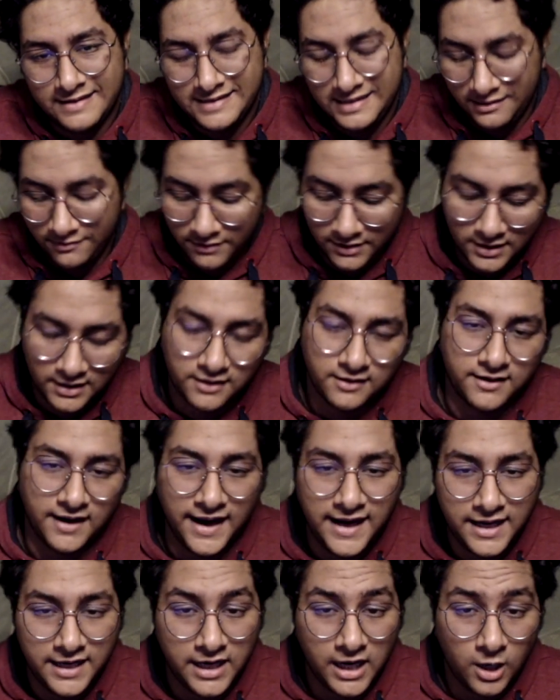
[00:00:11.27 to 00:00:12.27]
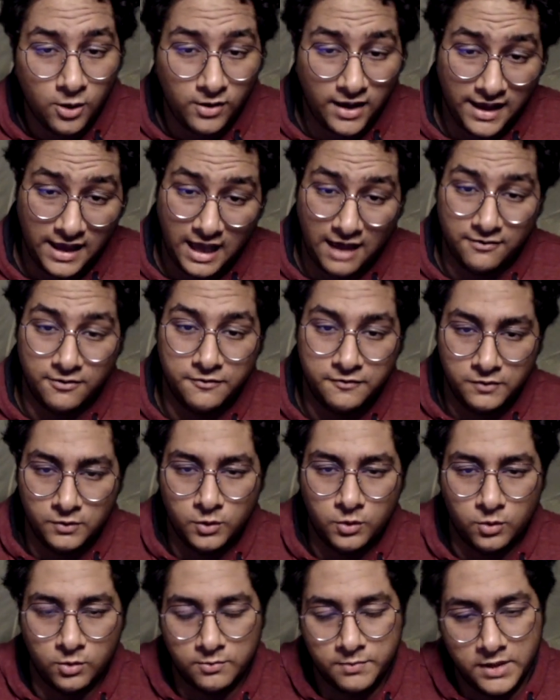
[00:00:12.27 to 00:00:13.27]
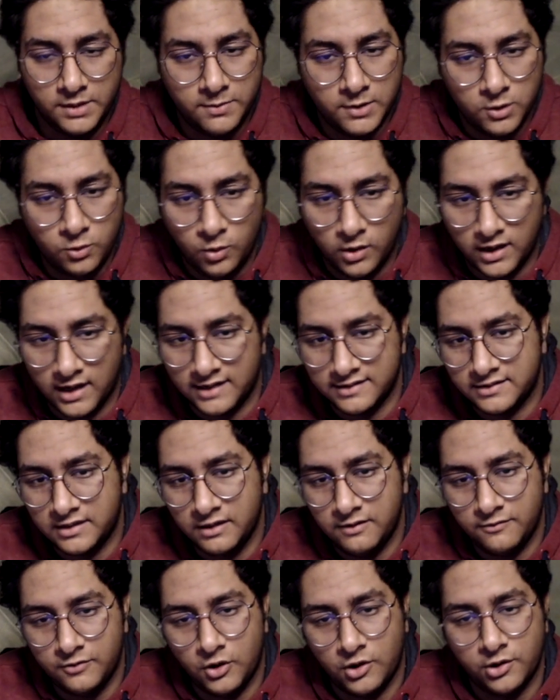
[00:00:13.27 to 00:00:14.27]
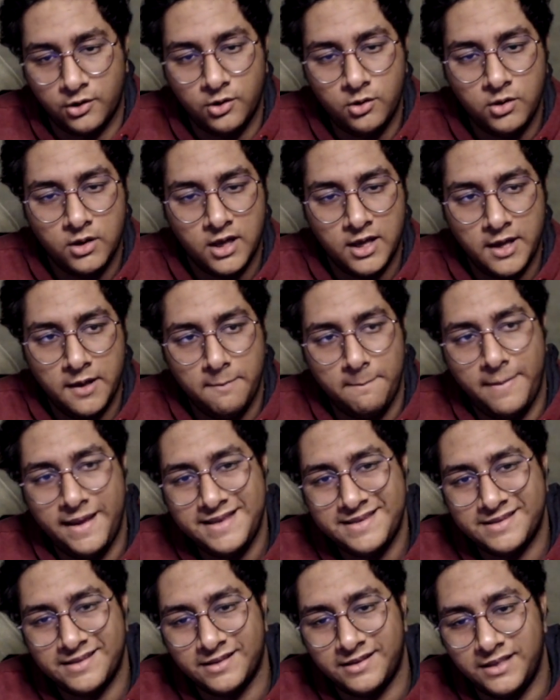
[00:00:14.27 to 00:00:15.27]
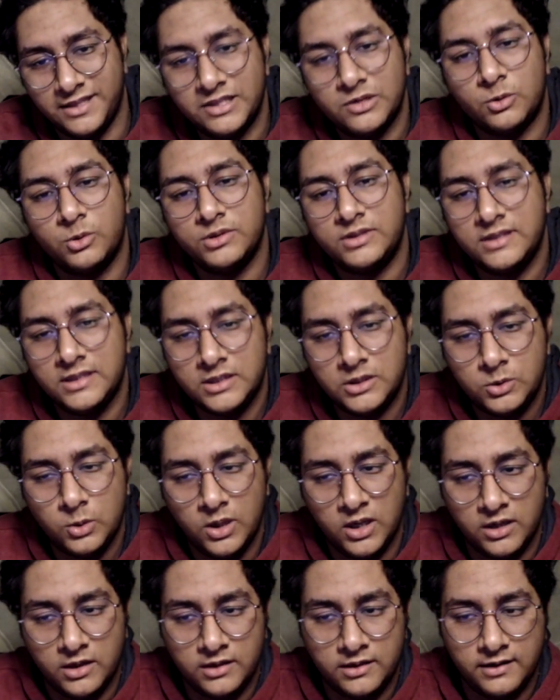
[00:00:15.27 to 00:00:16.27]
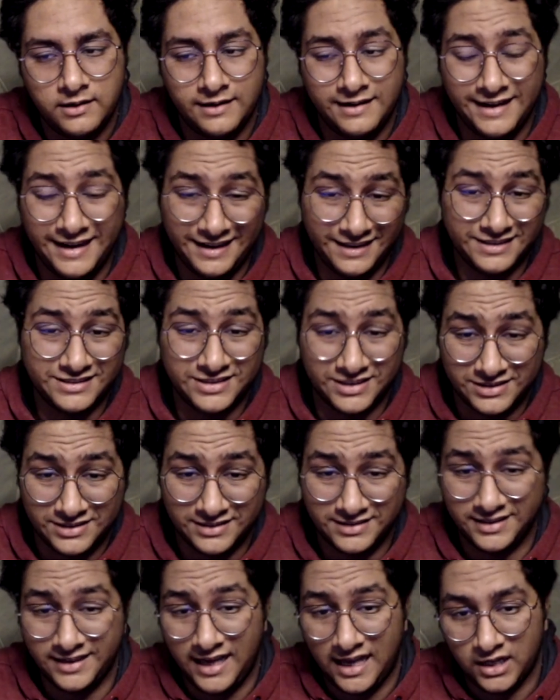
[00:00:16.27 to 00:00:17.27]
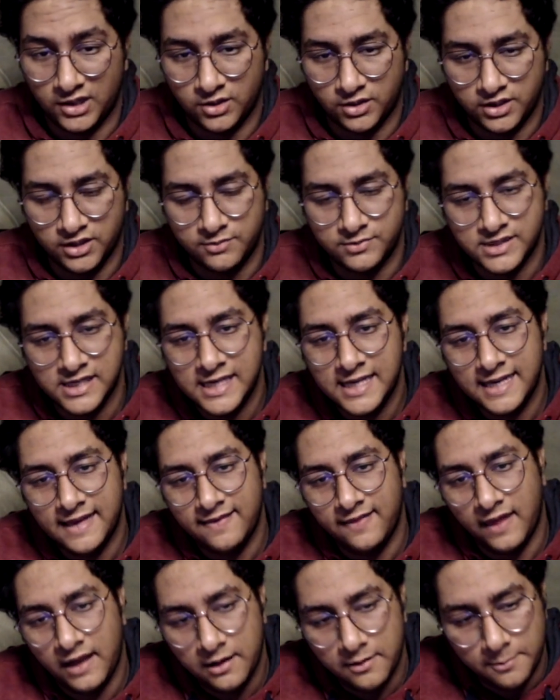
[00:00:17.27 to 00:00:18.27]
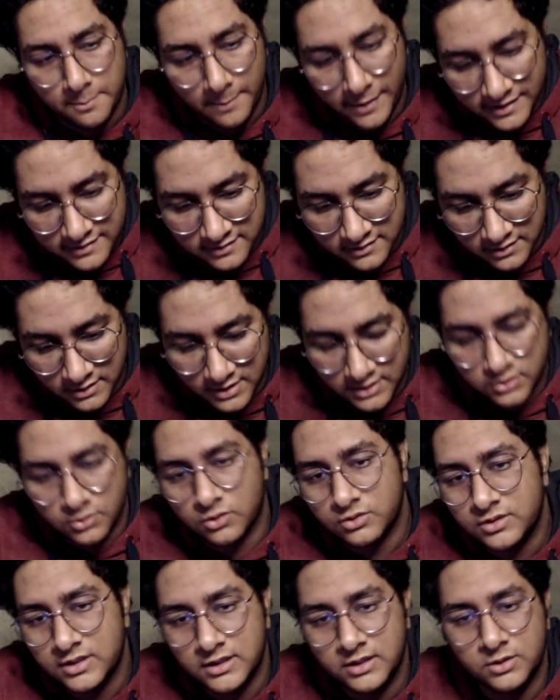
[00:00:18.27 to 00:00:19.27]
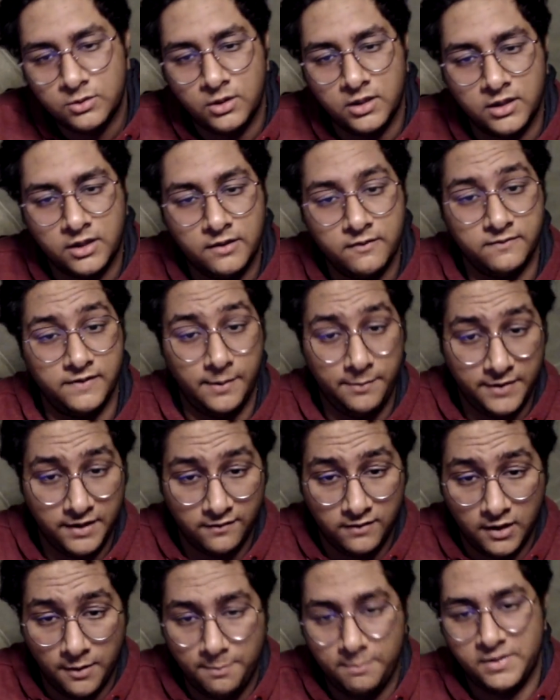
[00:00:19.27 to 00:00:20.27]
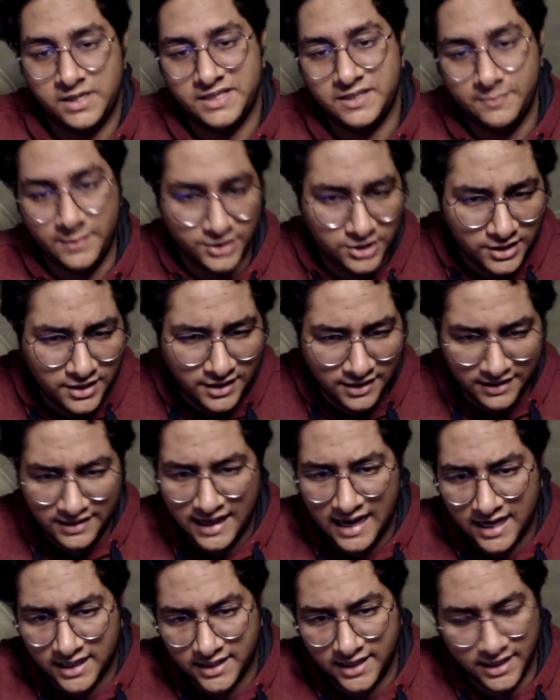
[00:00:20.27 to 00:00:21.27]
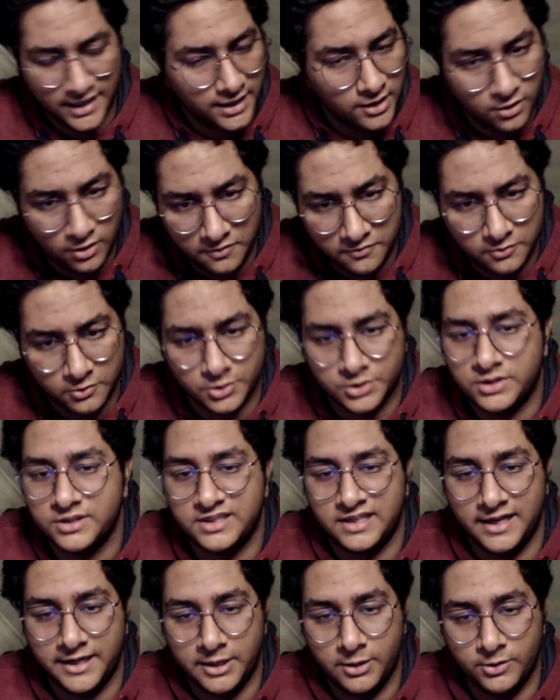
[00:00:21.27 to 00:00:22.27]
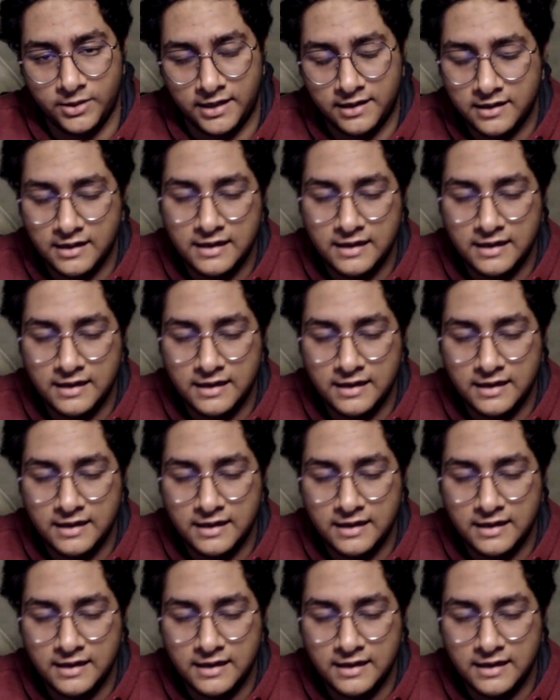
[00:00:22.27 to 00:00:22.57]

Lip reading: Even right now, I have a few people who are asking for best resources to learn data structures and algorithms. Then best resources to learn web development, especially React. I get a lot of questions related to that.